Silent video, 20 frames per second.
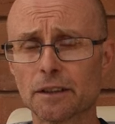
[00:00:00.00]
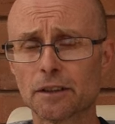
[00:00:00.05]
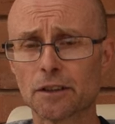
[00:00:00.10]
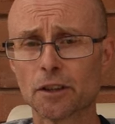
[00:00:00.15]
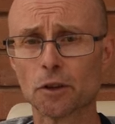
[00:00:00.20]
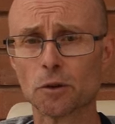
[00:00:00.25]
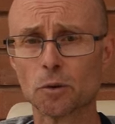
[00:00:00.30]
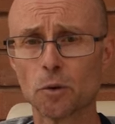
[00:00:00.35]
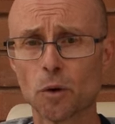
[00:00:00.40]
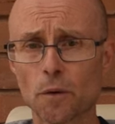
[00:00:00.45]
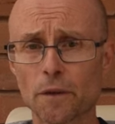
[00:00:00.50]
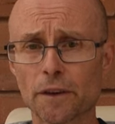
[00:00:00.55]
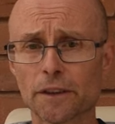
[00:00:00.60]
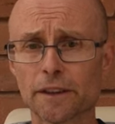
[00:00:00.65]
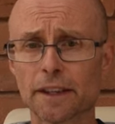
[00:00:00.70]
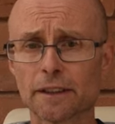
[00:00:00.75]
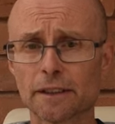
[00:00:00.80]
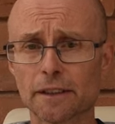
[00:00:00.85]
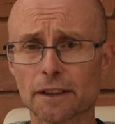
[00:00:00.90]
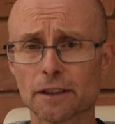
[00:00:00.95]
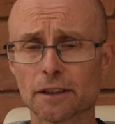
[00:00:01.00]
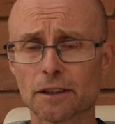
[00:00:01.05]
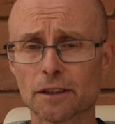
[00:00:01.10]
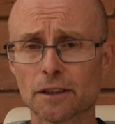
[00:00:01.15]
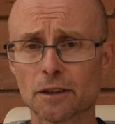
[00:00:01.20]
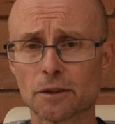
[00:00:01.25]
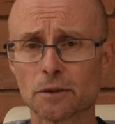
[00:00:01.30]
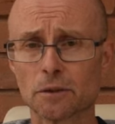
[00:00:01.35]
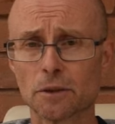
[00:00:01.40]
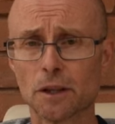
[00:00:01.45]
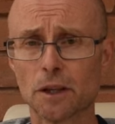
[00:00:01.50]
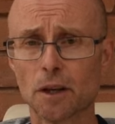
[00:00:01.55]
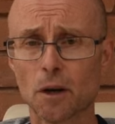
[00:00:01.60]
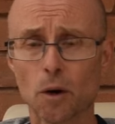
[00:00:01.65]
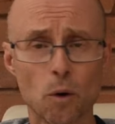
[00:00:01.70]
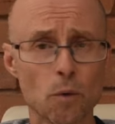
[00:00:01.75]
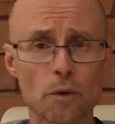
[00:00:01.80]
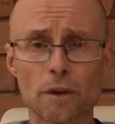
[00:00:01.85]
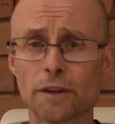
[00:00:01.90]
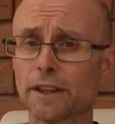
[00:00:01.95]
II or the Z6 II
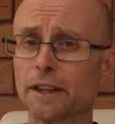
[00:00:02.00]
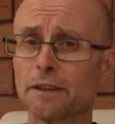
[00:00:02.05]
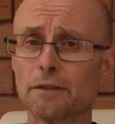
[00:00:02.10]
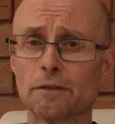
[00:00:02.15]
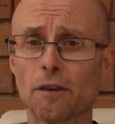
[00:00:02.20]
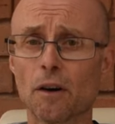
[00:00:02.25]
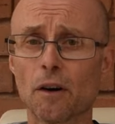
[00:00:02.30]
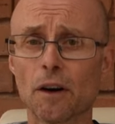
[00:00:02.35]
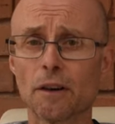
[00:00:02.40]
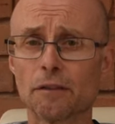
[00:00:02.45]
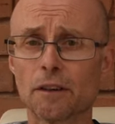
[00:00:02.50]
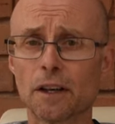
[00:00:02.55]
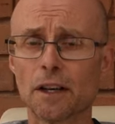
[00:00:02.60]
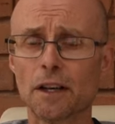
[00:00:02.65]
or the Z5.